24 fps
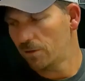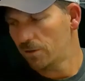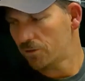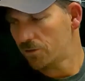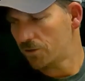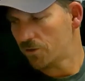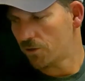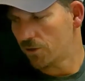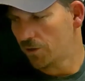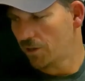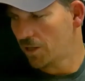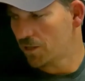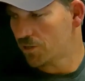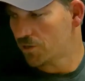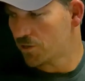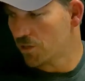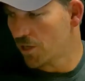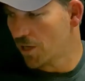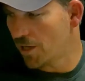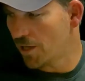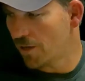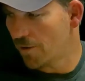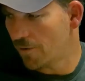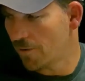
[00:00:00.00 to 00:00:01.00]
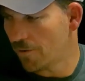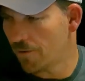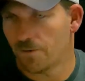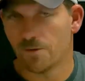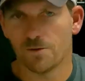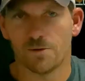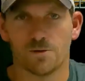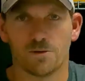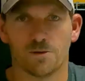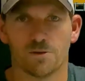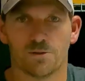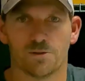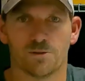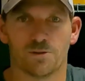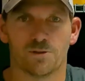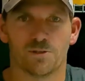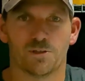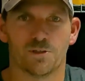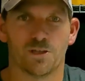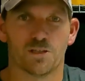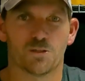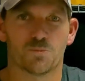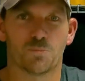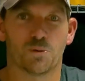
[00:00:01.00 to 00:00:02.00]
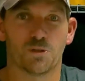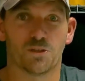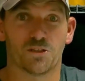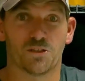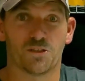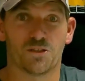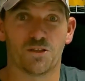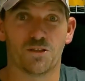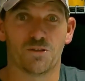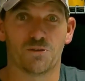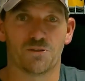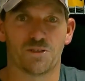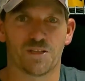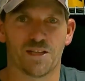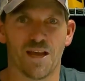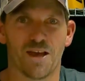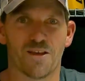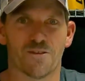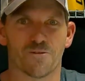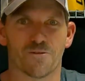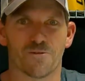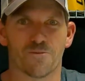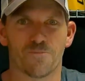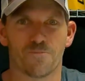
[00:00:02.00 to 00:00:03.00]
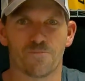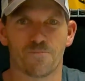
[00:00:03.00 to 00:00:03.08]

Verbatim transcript: so let's uh, let's put the two together